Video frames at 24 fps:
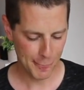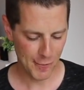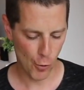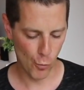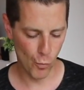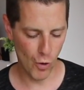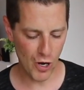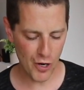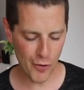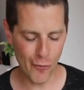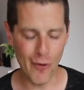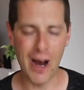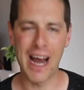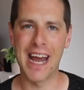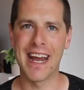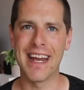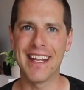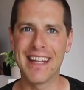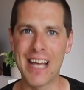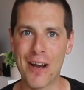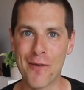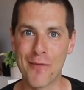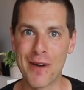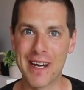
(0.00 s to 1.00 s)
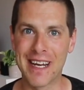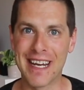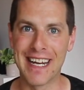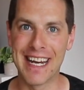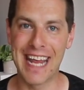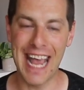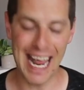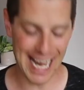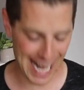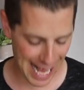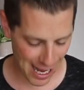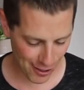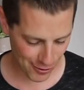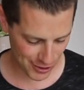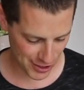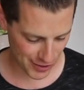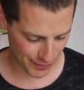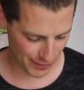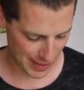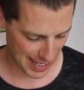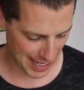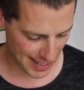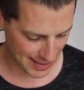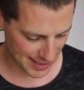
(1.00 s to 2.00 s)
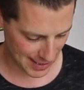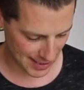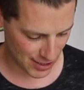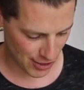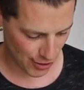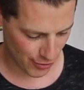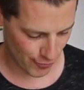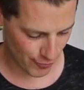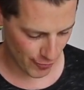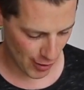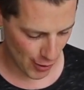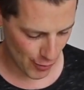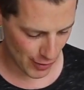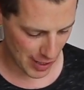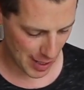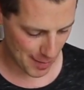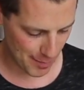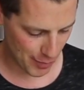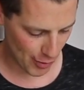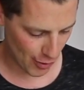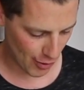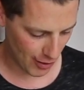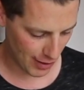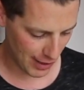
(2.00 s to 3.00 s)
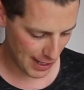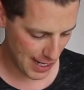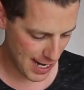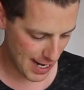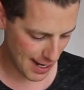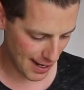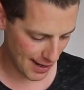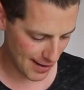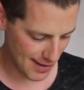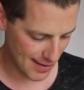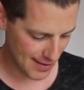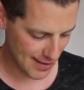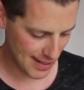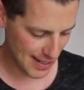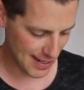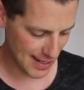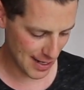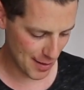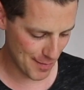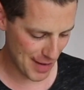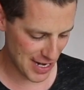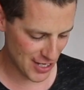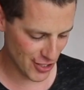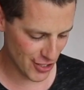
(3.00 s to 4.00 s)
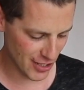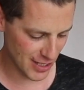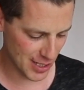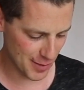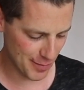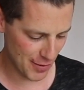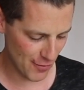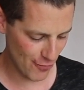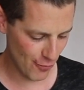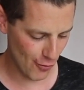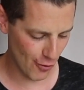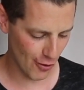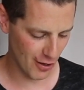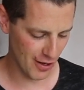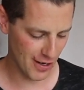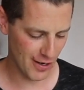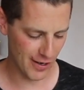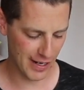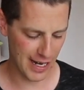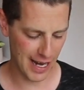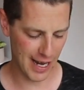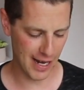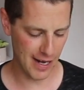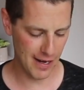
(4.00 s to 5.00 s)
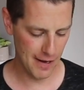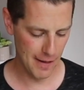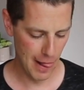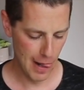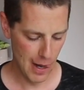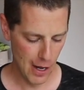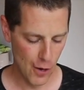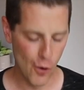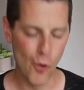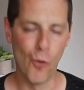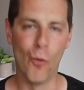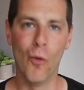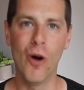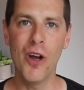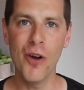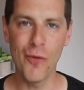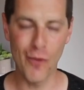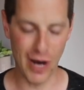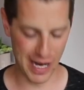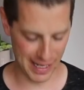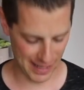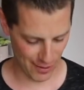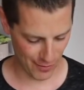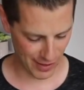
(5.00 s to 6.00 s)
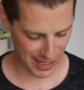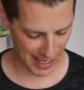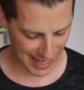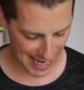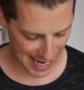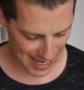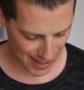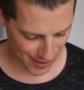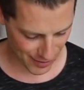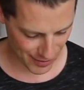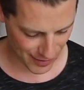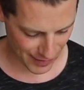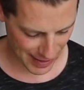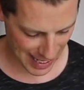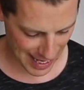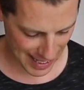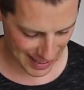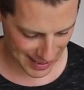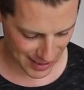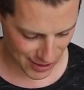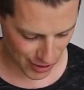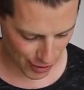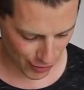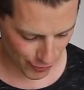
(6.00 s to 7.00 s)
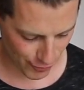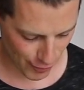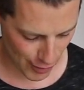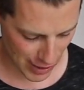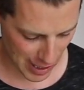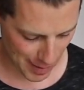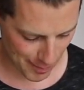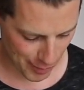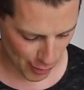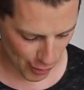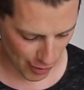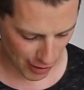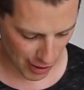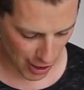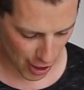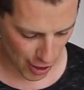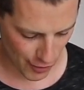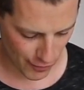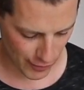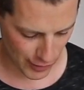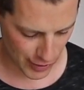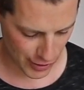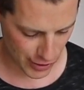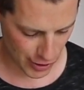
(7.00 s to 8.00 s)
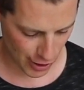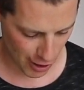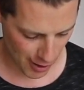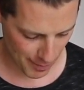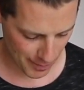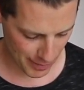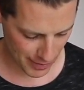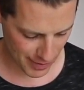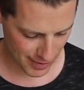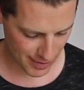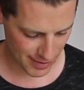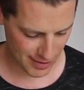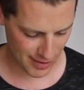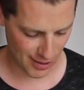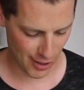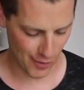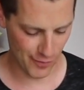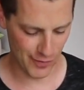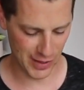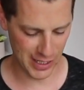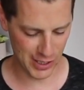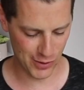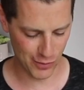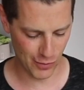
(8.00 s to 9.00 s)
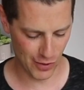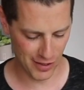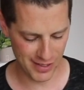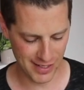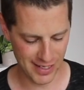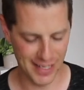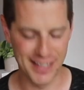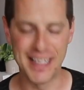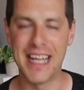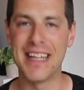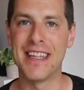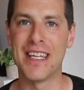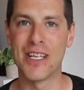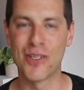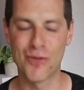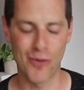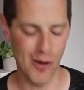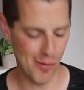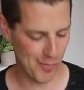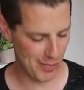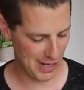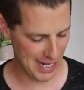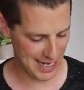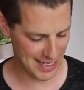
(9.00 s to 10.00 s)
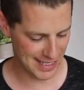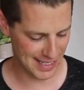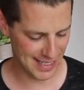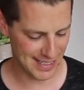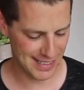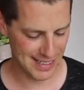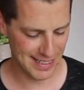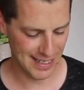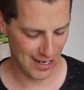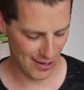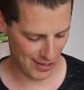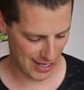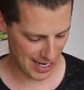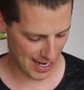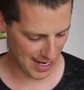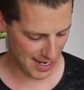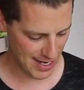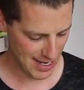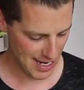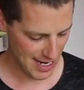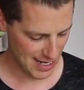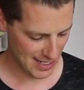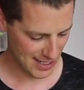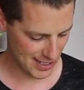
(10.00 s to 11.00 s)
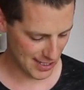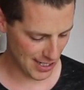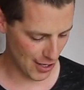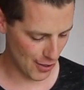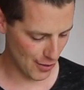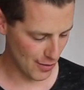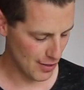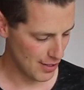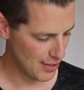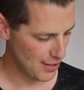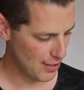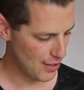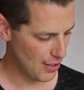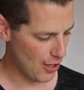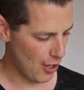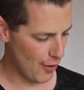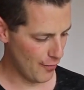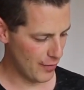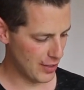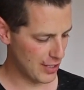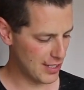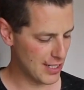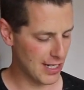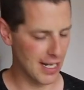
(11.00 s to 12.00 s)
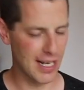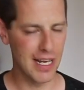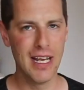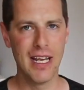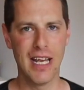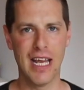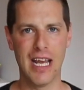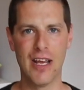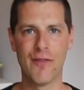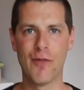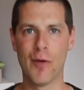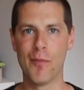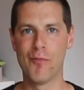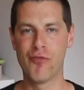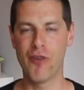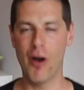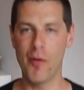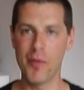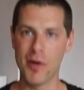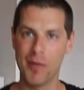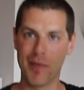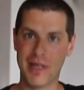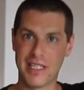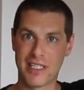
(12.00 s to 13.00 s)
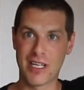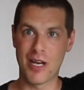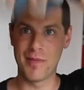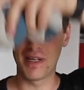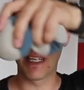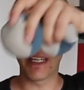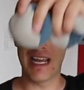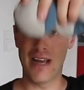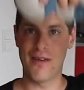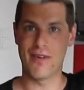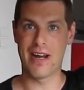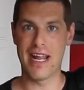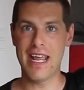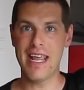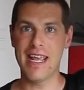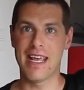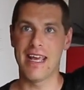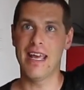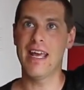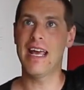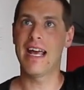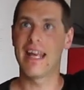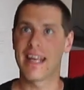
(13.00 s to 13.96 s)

One way that we can get out of that is to throw that ball here. And I mentioned this before, okay? One way that we can get out of that is to throw that ball over the top of this one, and then they swap places, okay? So, obviously, if a problem is coming down here,